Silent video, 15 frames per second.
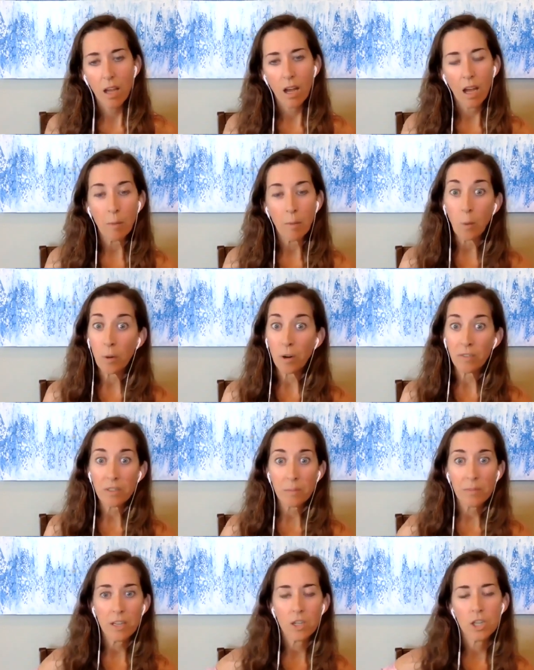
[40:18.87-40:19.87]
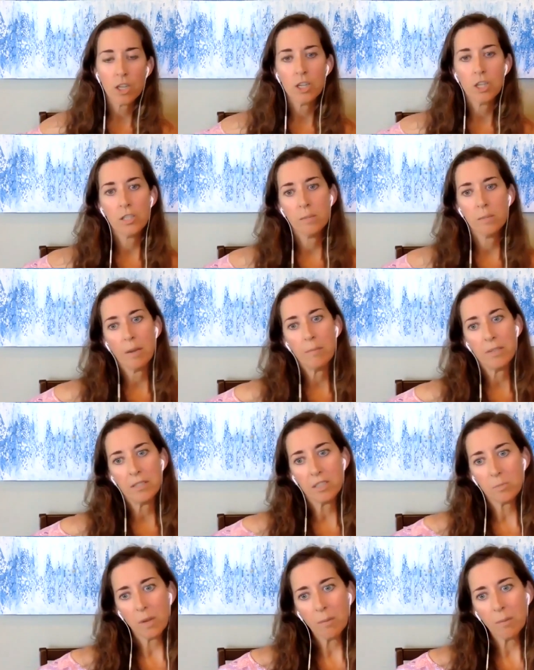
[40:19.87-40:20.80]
Um, or what if something changes in my business?